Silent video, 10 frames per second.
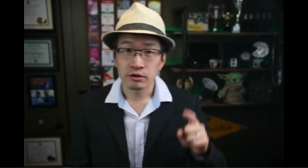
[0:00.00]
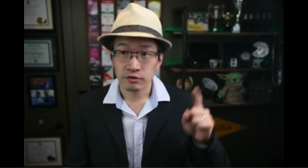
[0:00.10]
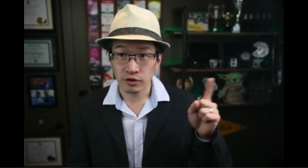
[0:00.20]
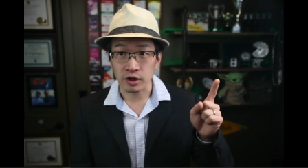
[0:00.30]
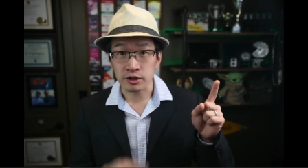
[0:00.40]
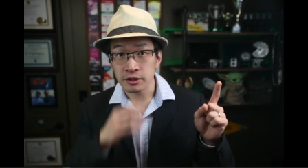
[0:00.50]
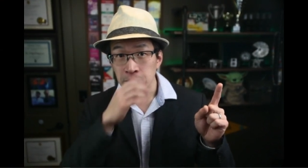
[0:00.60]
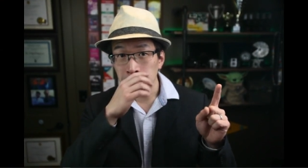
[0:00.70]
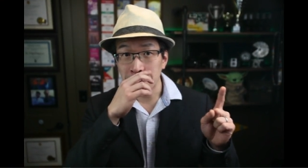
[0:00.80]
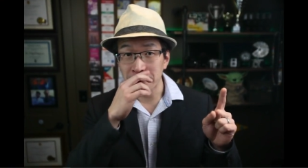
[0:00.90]
First,
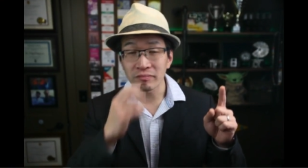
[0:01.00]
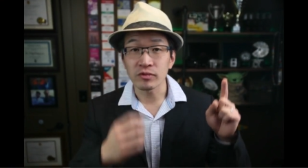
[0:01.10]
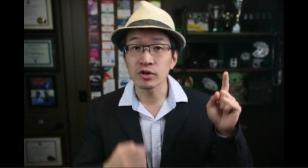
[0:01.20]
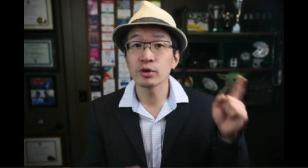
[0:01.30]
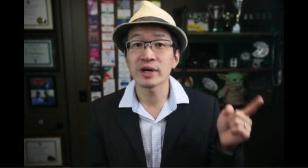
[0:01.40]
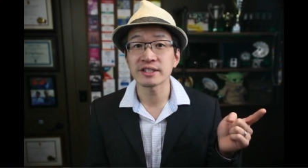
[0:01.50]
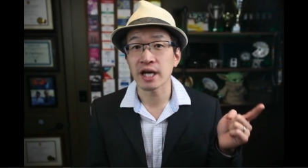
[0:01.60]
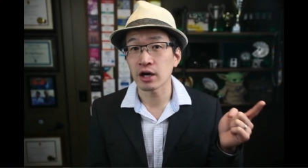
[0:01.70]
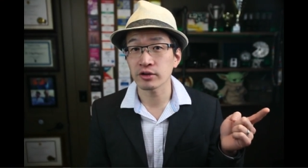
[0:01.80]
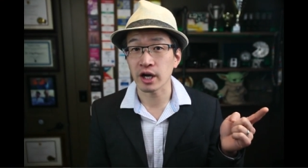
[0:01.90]
US
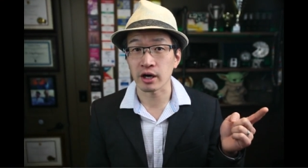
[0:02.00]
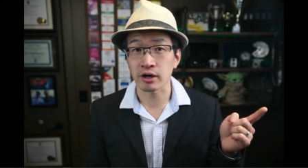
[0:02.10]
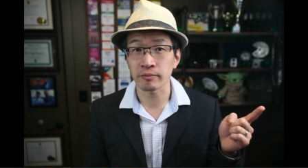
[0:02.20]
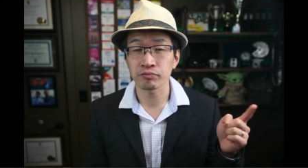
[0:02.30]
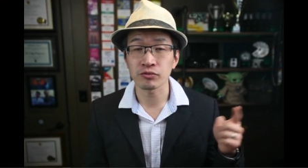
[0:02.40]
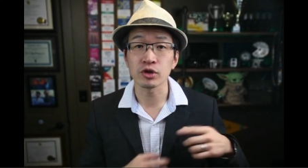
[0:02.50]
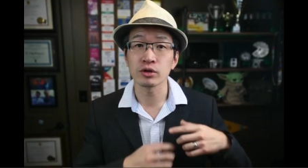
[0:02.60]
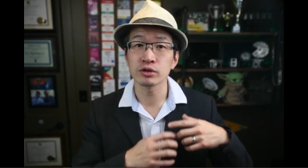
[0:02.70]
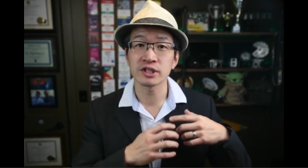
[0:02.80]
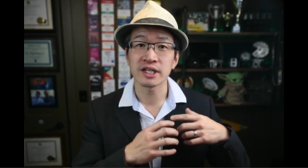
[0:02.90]
healthcare
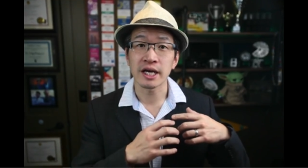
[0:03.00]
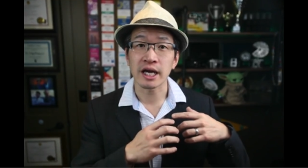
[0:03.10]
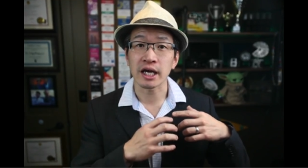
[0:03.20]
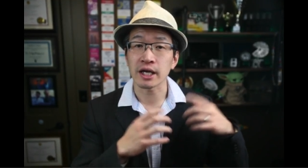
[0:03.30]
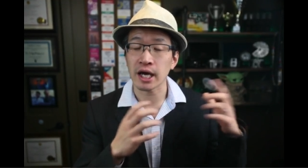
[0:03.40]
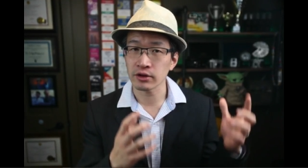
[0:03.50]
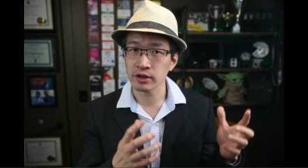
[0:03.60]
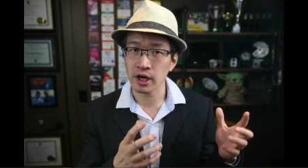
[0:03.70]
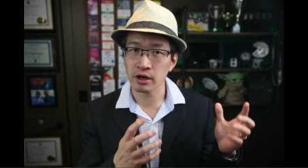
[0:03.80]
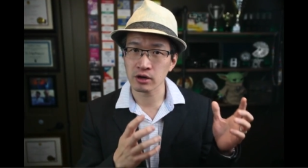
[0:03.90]
used a
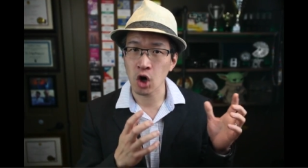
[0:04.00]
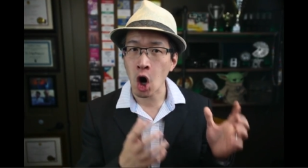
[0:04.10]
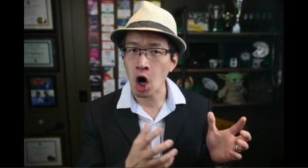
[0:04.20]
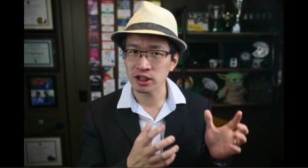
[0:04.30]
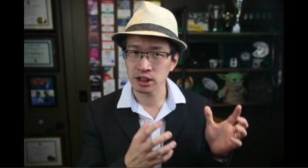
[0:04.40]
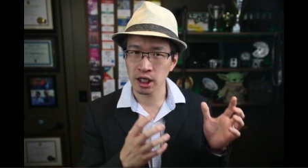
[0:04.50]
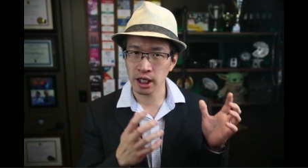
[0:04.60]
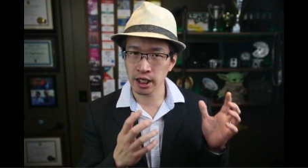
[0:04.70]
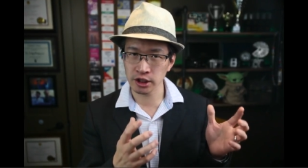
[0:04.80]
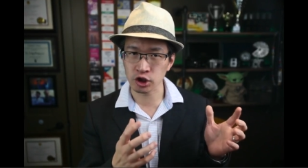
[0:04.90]
healthcare cost
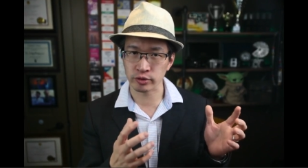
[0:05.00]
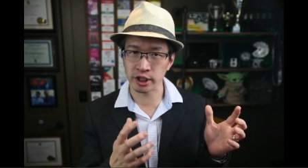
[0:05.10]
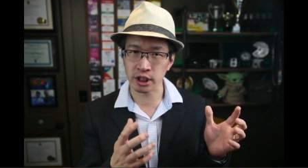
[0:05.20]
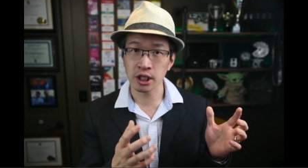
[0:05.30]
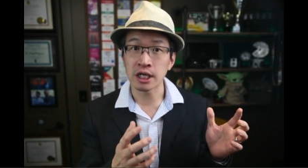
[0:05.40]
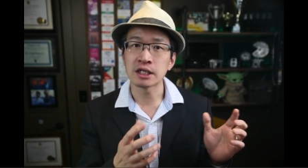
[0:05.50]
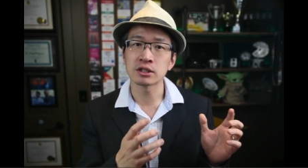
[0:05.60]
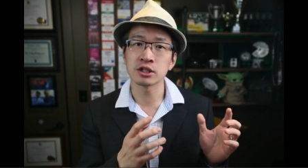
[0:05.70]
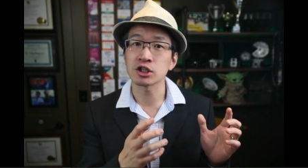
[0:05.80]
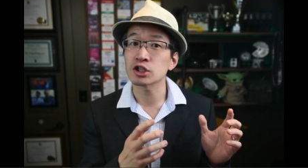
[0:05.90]
history
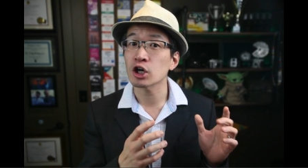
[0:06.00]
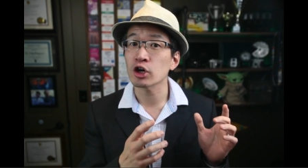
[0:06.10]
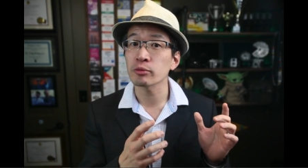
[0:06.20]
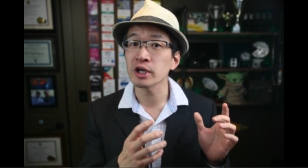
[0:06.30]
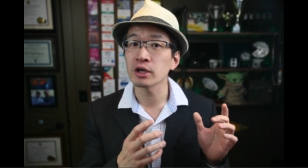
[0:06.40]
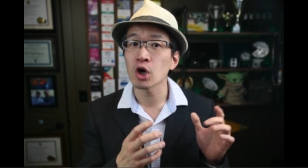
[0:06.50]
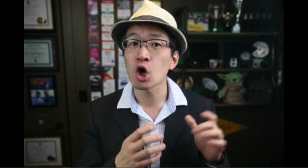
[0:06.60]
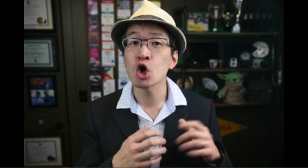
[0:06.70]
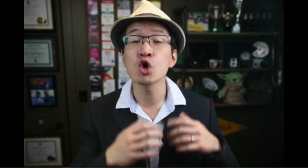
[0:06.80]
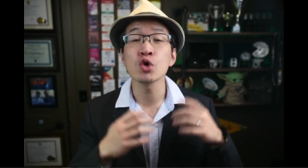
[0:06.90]
to determine
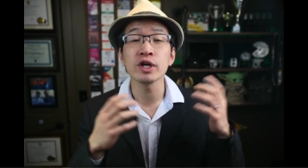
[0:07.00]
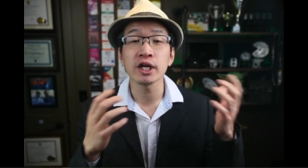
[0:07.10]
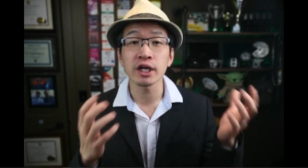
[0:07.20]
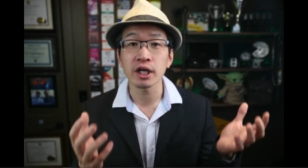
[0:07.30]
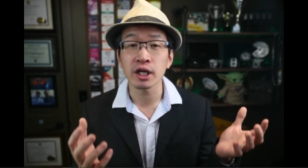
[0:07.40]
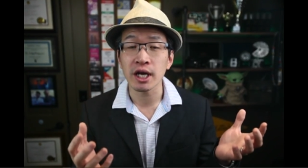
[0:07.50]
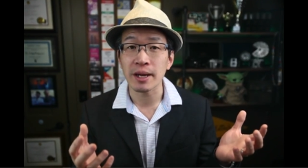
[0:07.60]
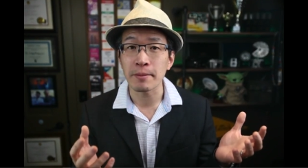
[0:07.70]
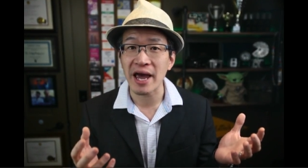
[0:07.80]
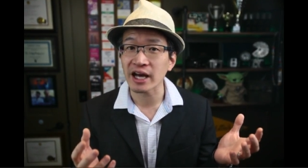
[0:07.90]
who needed
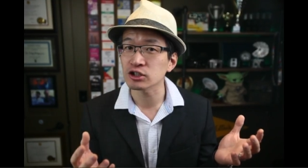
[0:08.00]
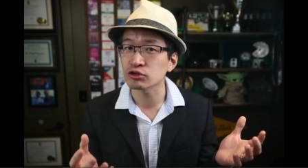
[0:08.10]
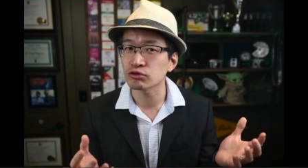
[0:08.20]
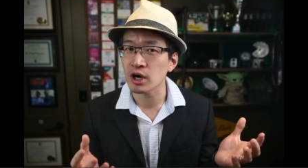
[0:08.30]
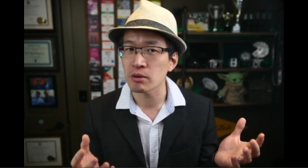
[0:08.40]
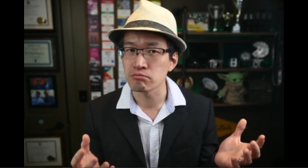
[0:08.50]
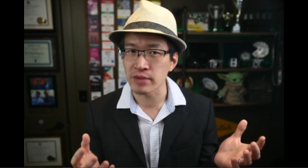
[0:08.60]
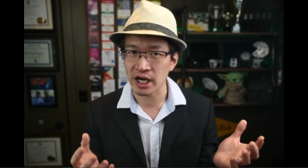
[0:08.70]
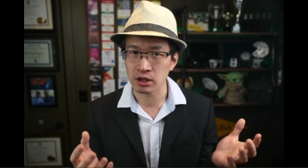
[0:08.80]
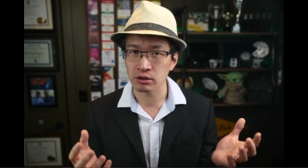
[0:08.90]
extra
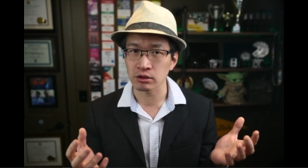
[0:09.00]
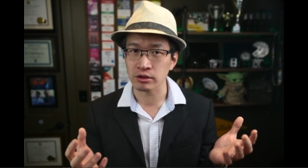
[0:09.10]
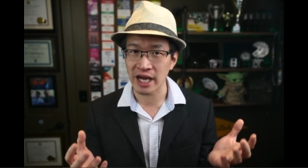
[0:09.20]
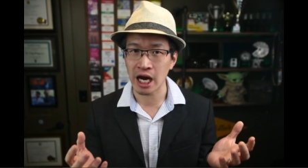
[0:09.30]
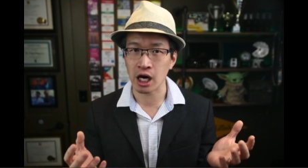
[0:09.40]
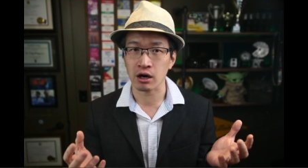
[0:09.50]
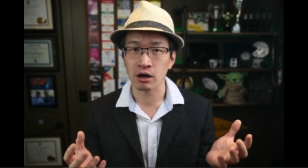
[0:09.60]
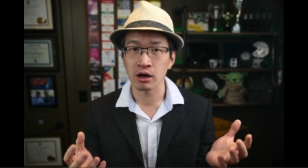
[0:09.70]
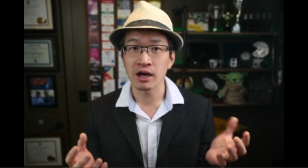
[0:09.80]
medical care.